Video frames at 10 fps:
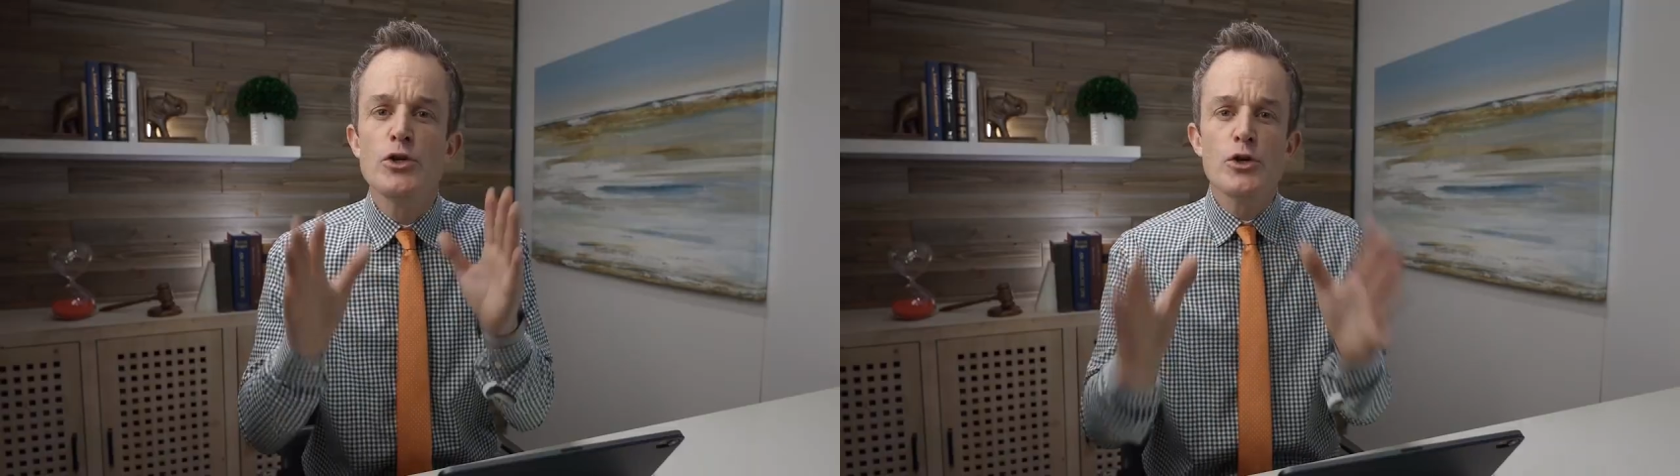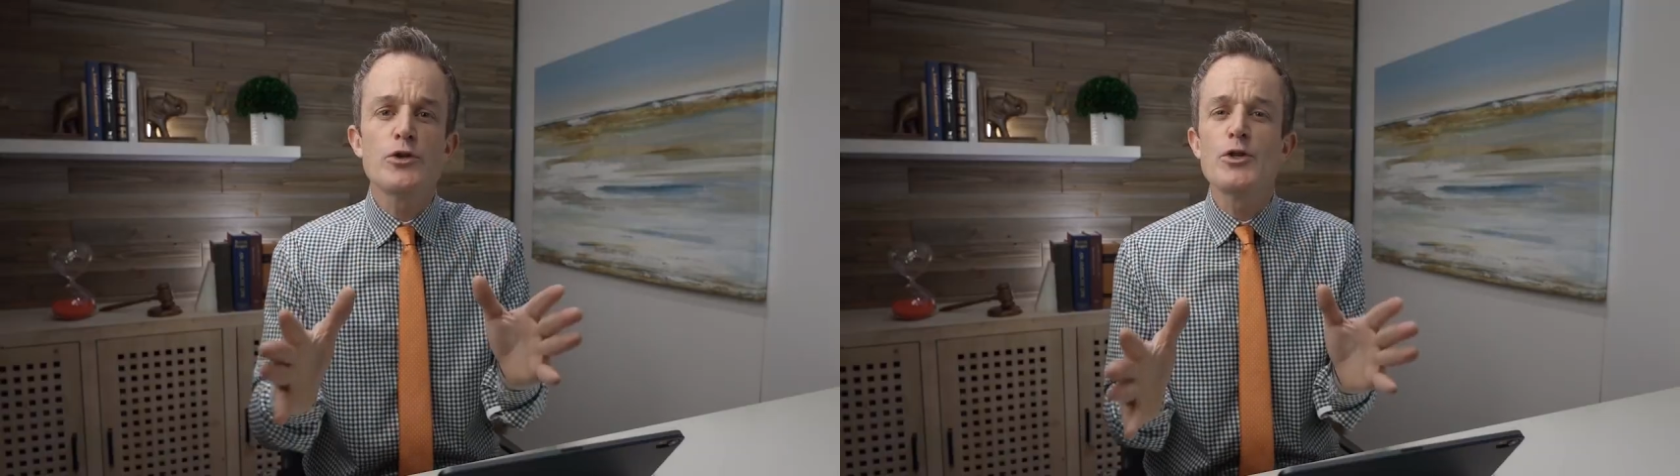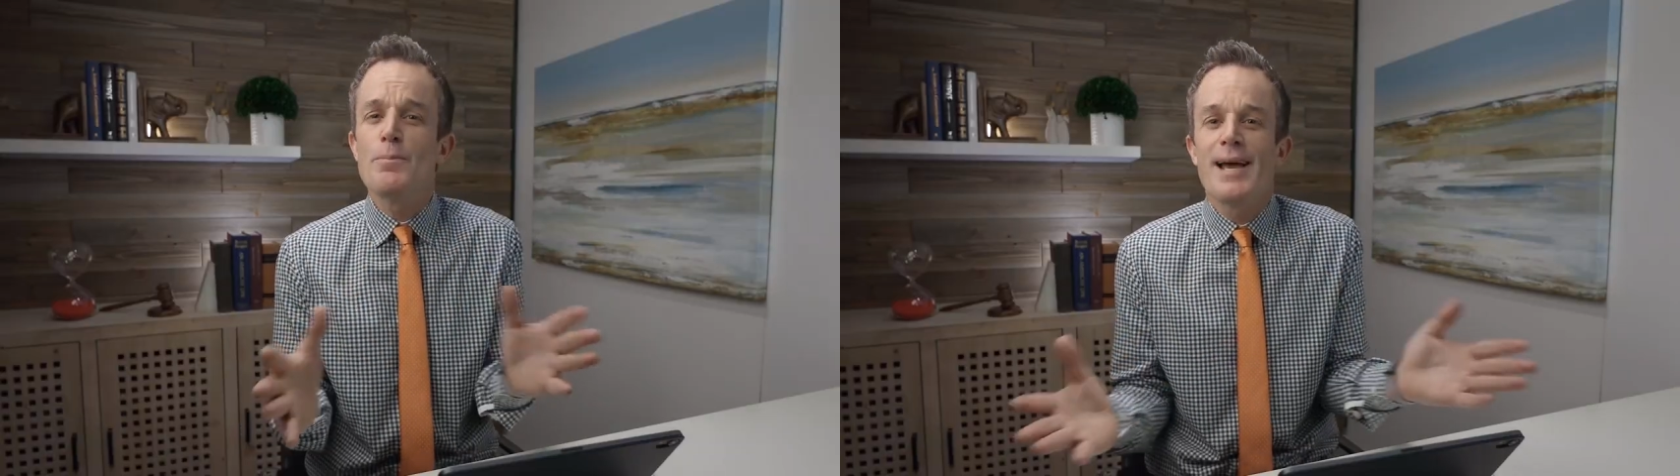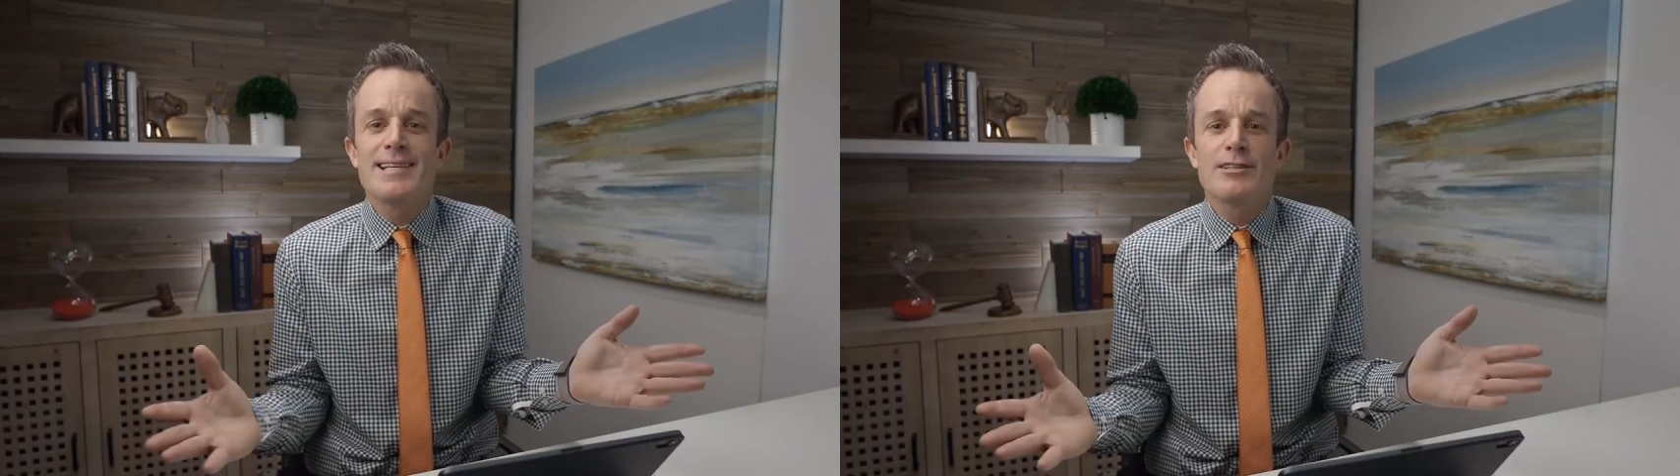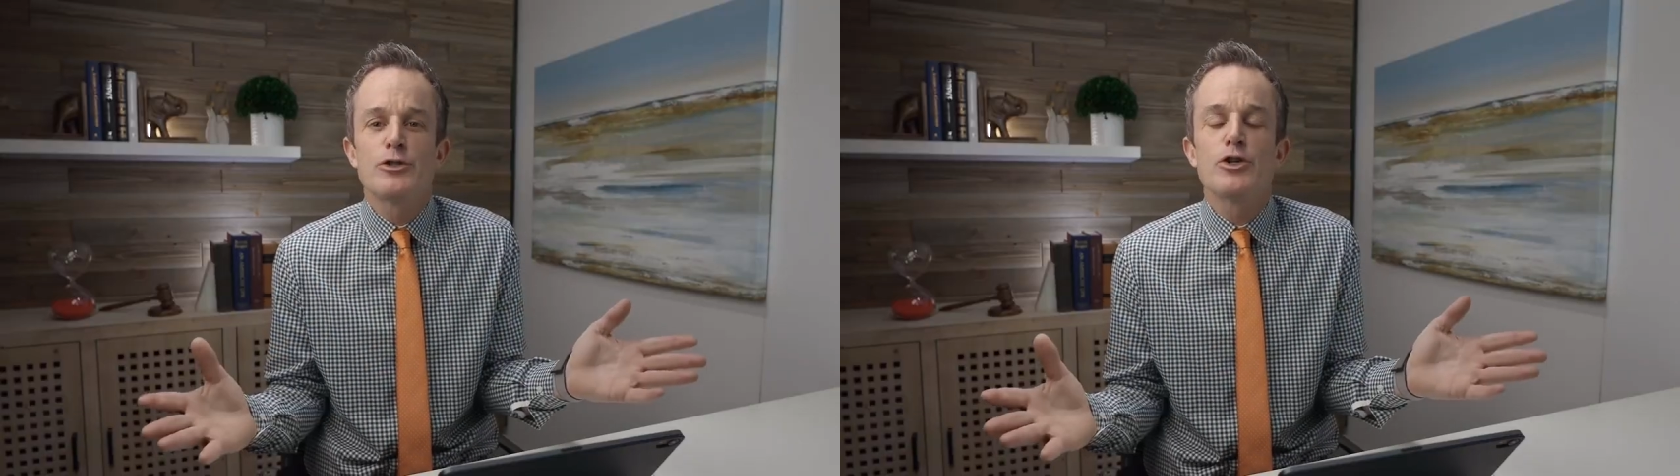YouTube
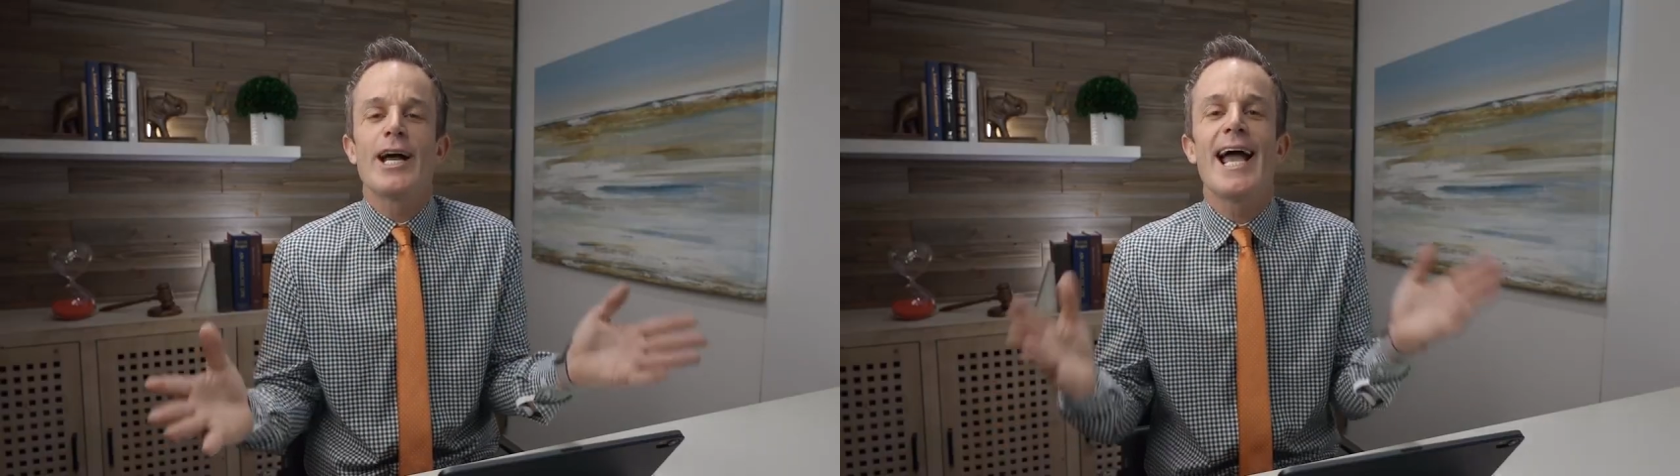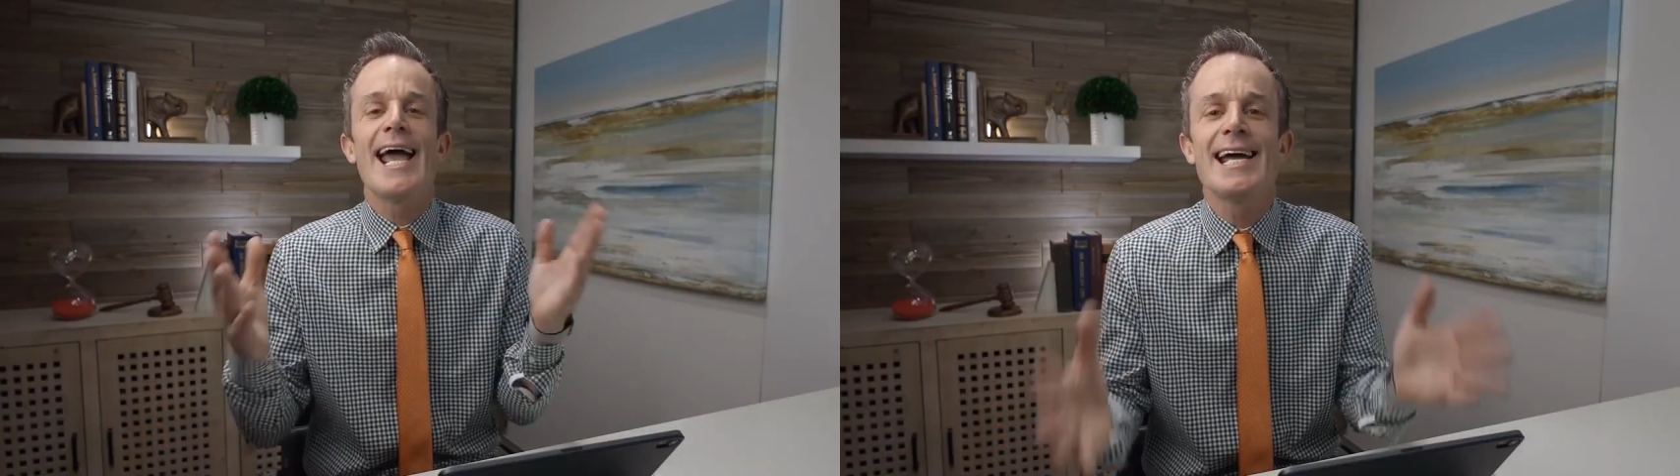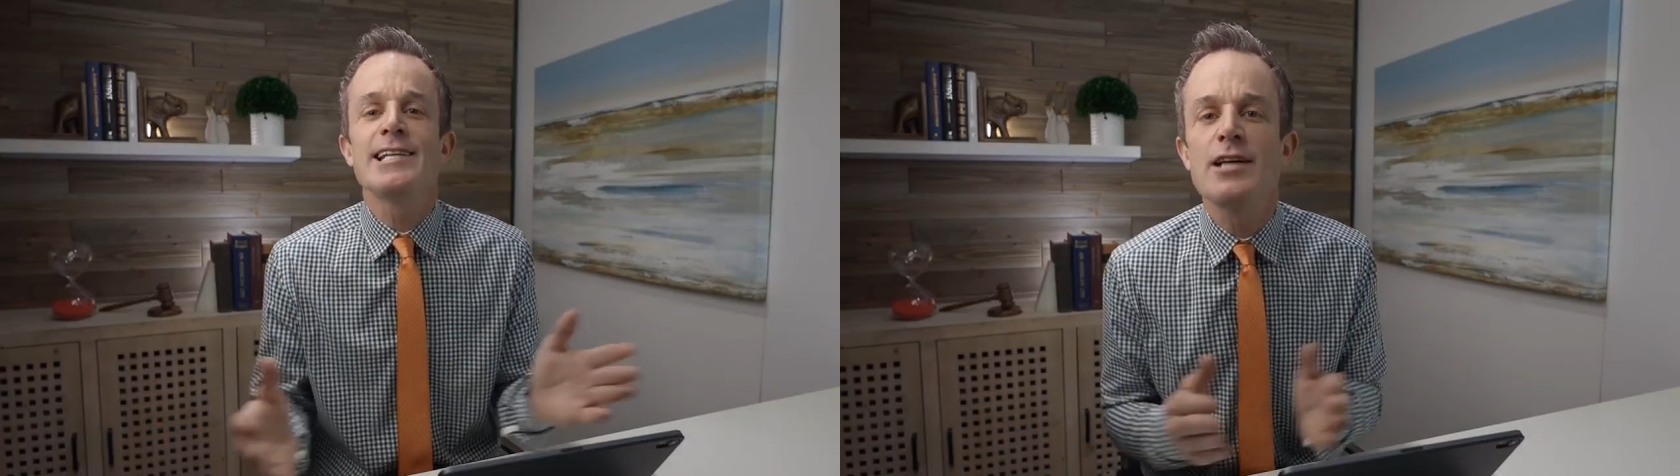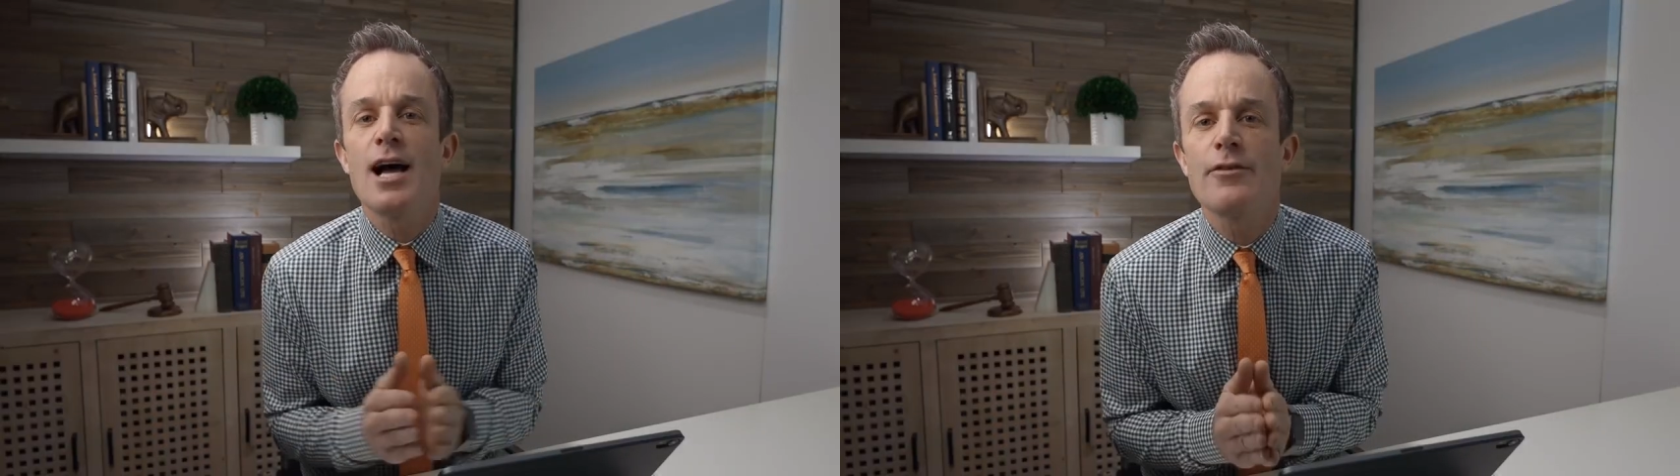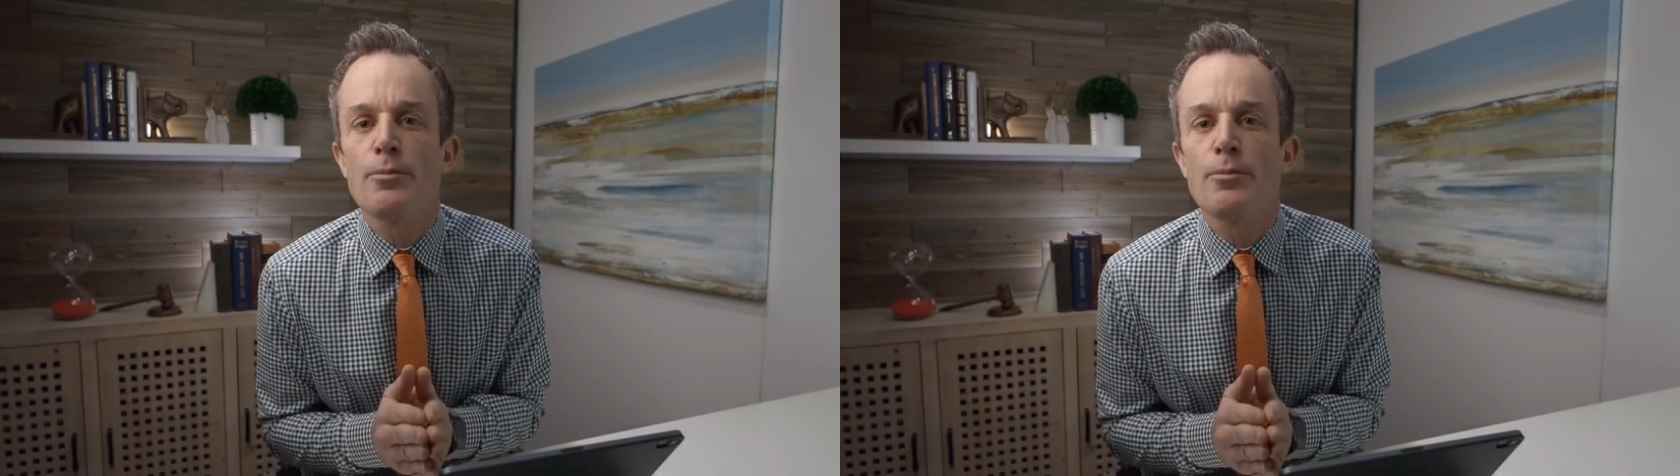basically took a hands-off